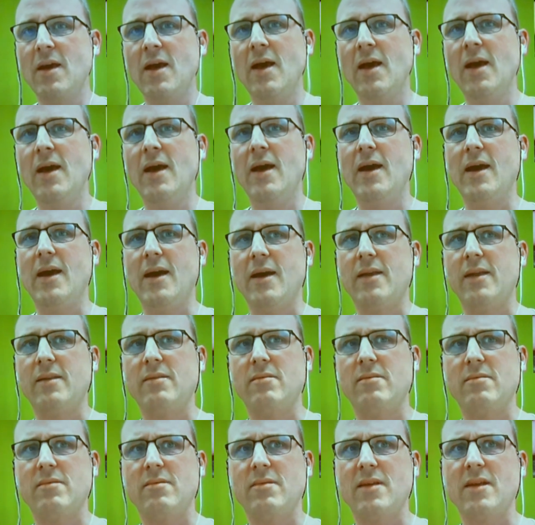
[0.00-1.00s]
and
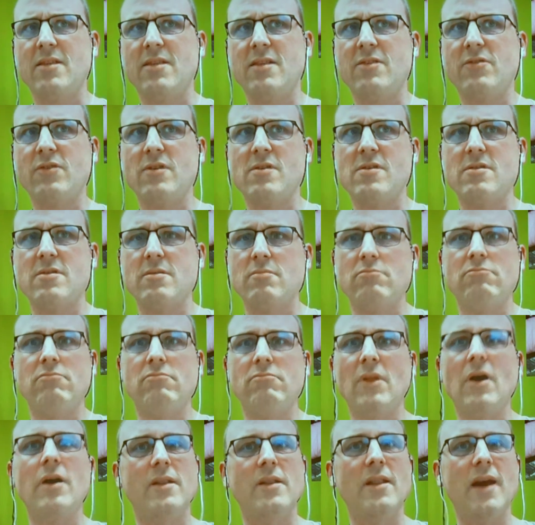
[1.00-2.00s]
that's just
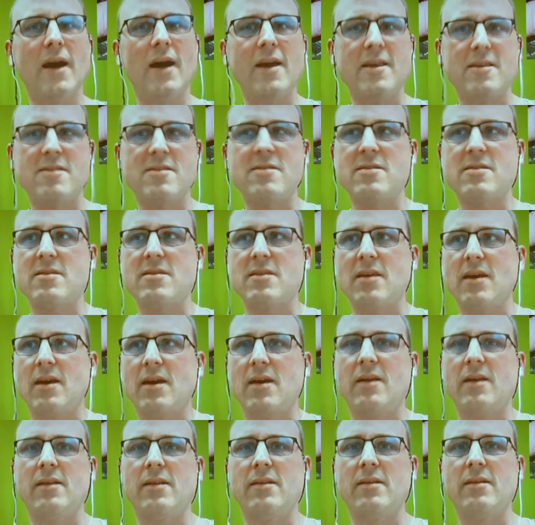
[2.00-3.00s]
not nice.
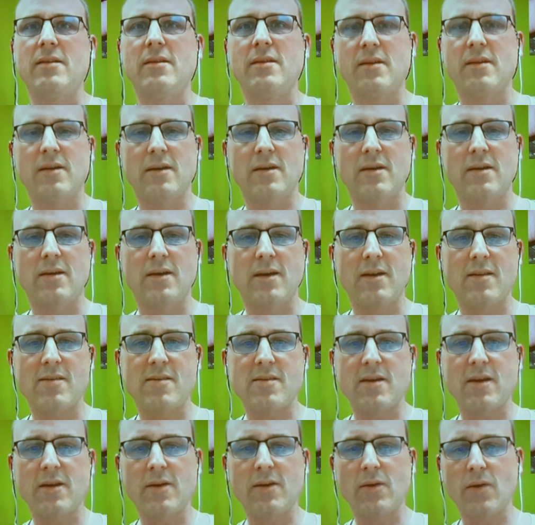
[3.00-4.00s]
And uh, I
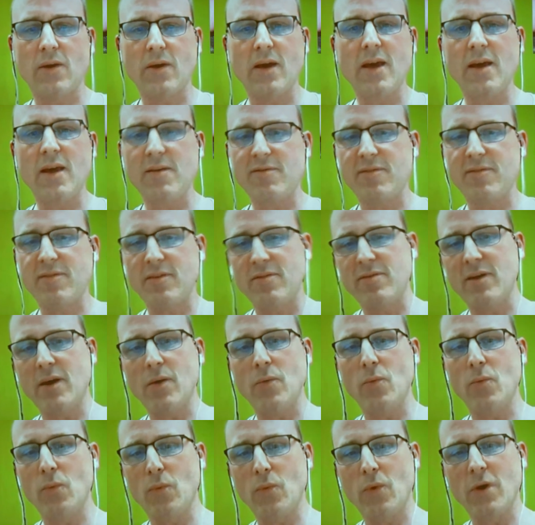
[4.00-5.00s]
decided, okay, if, if, I
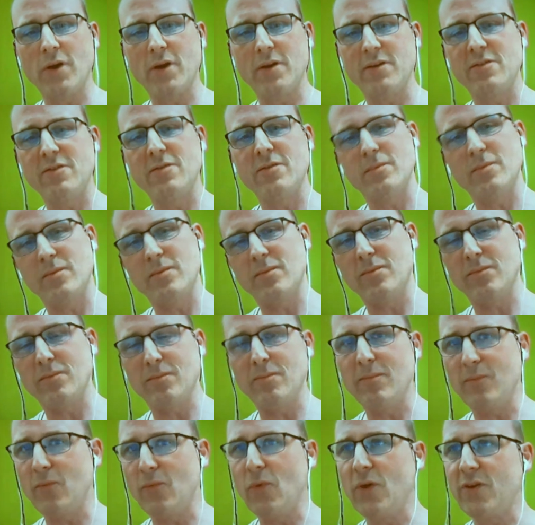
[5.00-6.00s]
wanted to
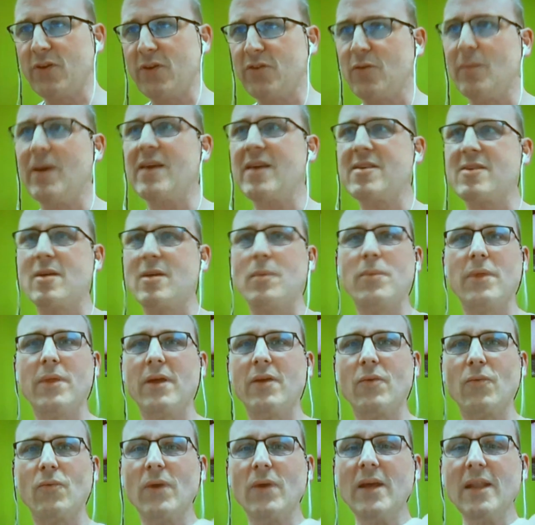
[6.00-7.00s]
want to make something
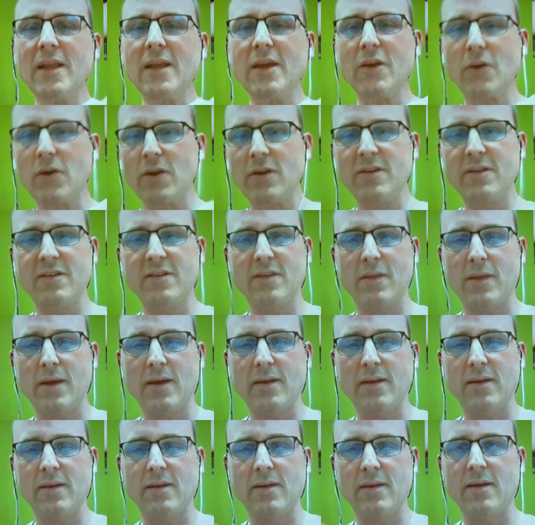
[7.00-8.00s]
really good,
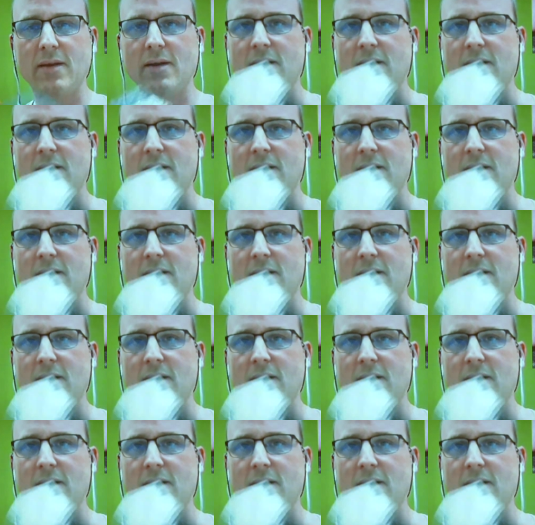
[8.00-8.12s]
then uh,